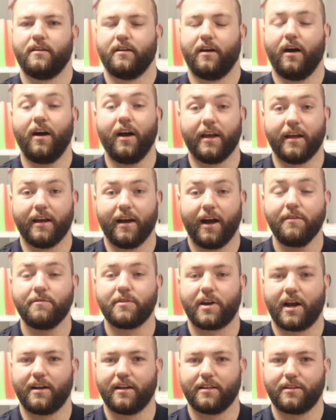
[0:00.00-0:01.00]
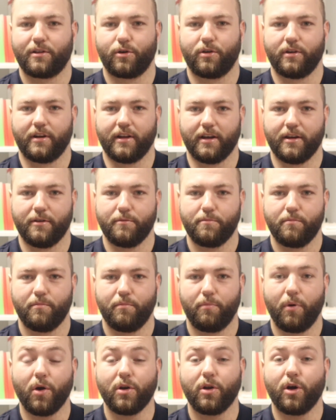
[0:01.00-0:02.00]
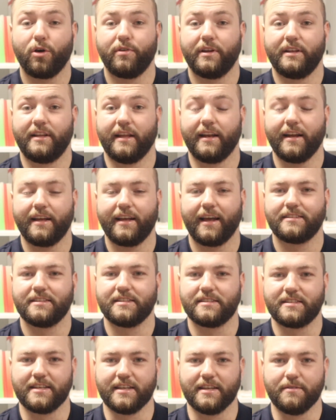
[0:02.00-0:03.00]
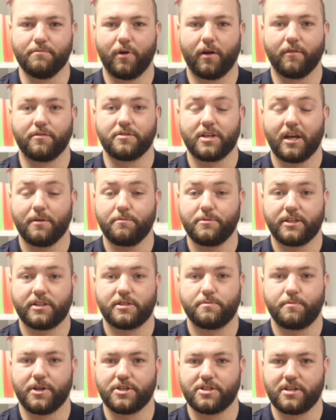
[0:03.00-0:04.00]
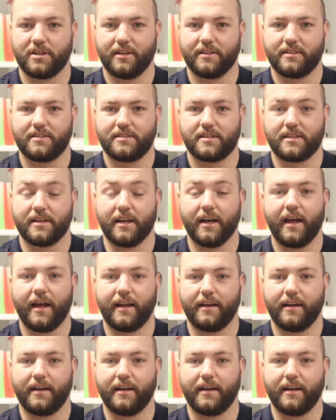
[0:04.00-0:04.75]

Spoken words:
Hi, I'm Reynard Cronje, part of a dedicated team of subject specialists here